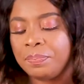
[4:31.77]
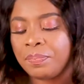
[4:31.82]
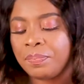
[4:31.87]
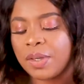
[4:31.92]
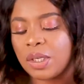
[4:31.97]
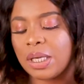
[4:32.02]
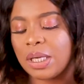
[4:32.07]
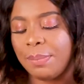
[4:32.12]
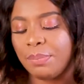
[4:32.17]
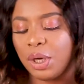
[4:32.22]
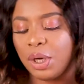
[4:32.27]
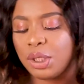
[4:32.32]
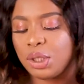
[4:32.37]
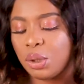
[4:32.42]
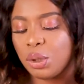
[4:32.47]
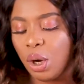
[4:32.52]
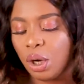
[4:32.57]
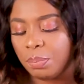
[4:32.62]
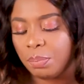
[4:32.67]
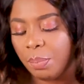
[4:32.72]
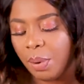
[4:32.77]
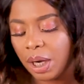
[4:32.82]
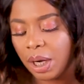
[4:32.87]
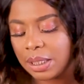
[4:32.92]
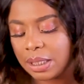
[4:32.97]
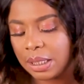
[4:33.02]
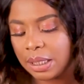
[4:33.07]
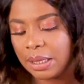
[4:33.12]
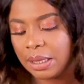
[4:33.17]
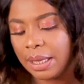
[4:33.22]
so i'm going to
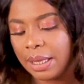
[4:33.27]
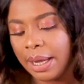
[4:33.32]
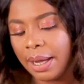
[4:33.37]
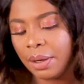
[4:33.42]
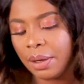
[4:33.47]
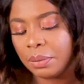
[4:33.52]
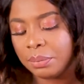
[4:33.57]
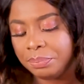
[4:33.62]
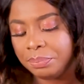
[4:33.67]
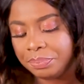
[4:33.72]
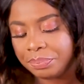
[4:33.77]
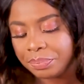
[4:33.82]
unbox it now